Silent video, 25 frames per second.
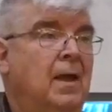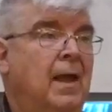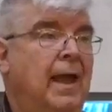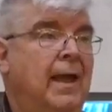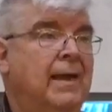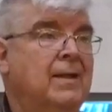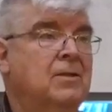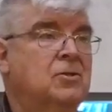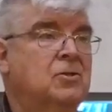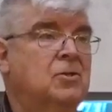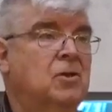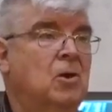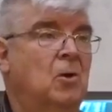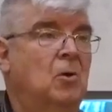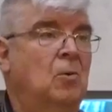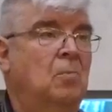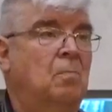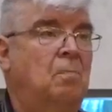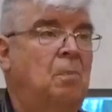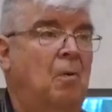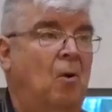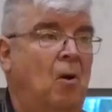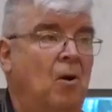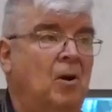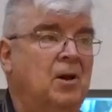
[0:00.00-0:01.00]
And
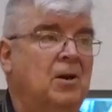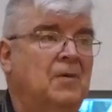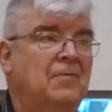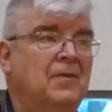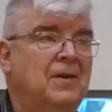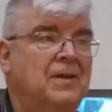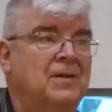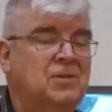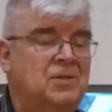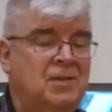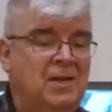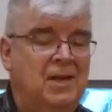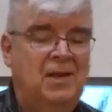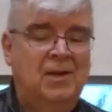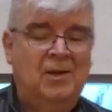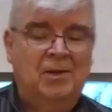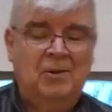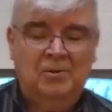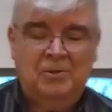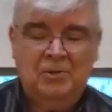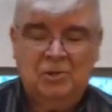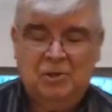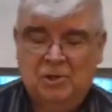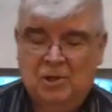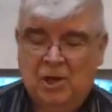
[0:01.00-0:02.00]
so, part of
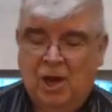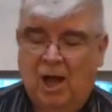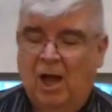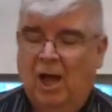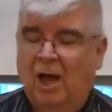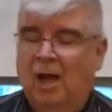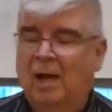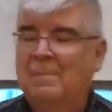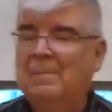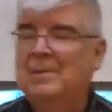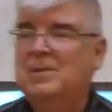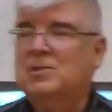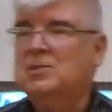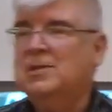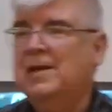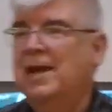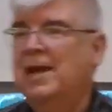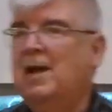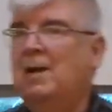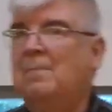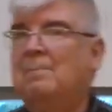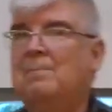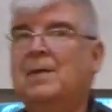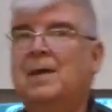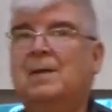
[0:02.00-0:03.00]
Ezekiel's job is to
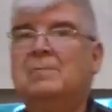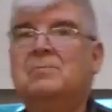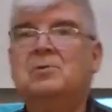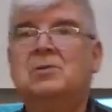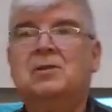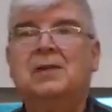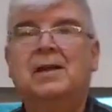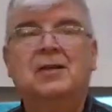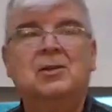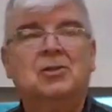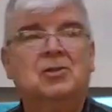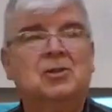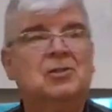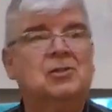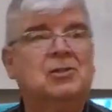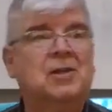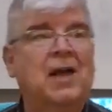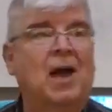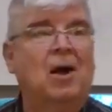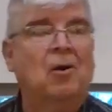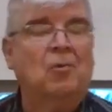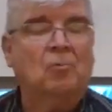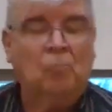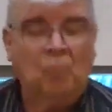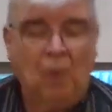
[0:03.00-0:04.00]
help them see just
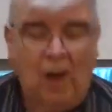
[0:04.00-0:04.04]
how